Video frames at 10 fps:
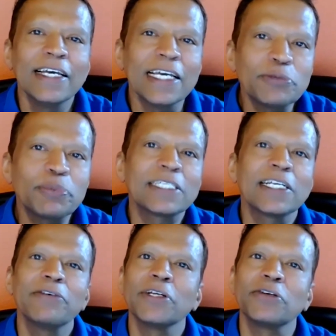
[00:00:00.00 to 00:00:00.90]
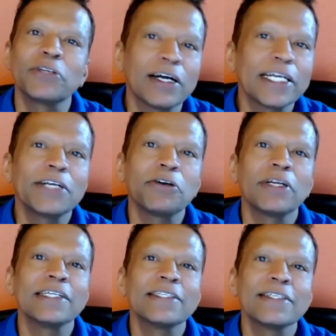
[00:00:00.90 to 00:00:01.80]
especially when your target
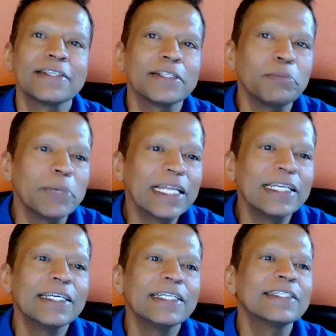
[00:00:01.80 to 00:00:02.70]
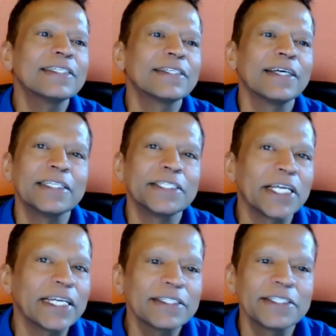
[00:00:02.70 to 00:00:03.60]
audiences are the millennials and the
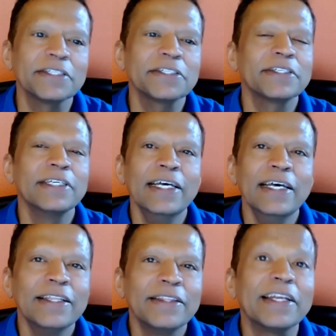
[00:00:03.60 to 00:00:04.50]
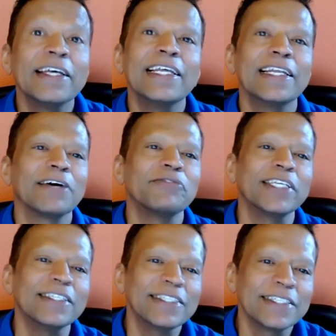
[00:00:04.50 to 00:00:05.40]
Gen Xers. They really love
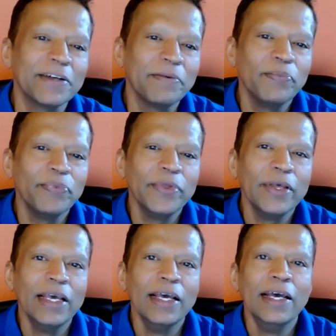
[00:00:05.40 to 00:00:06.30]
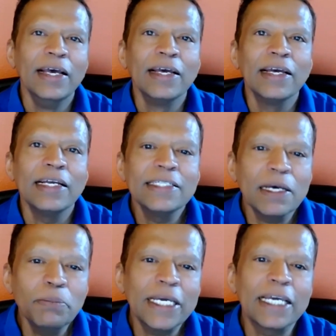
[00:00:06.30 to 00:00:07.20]
these. In
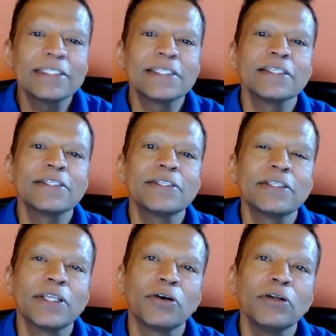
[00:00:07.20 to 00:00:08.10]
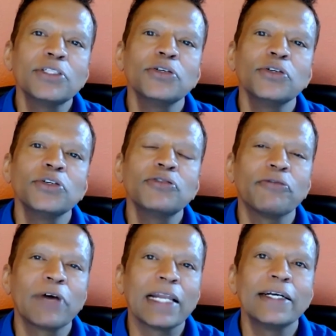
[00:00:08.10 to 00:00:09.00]
some cases, they're also used
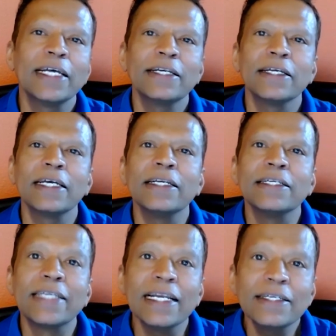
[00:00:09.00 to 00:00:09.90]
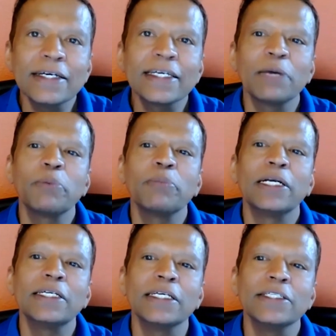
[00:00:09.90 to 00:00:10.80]
for validating delta
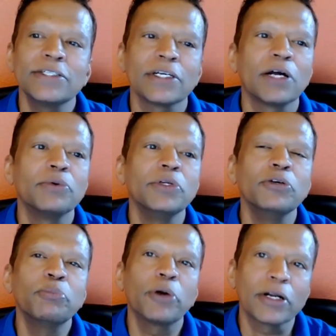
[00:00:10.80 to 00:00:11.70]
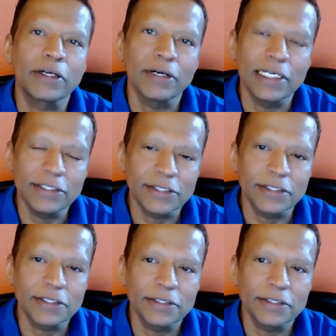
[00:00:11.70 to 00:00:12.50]
capabilities around new product releases.